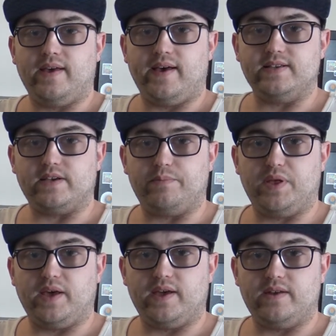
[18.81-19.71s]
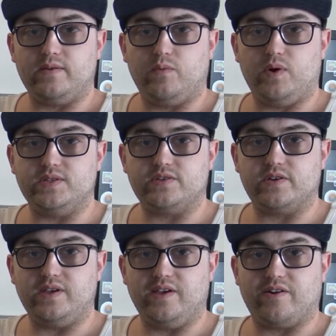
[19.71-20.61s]
As I planned, once a
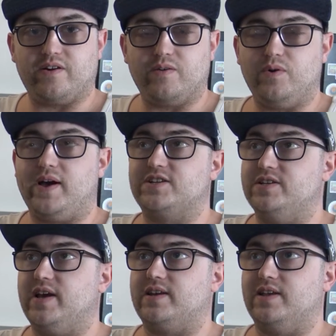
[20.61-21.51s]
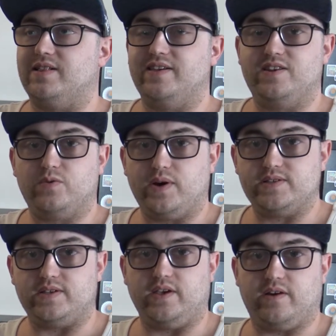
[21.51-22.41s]
year, well actually technically
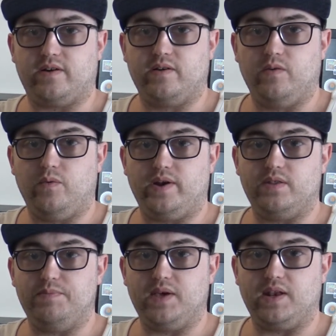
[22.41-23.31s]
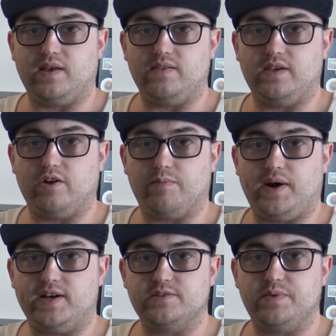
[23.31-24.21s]
twice a year, one at the beginning of the year
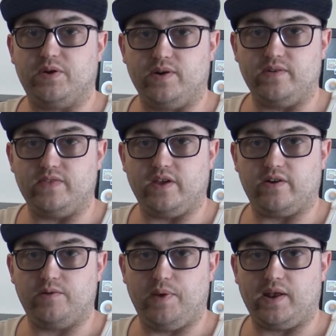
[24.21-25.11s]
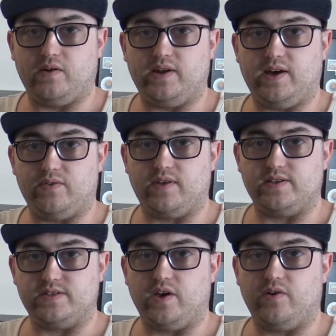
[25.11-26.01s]
possibly or end of the year depending on how
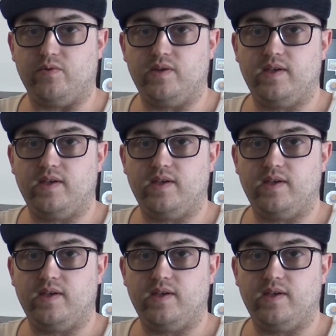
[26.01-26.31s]
things go,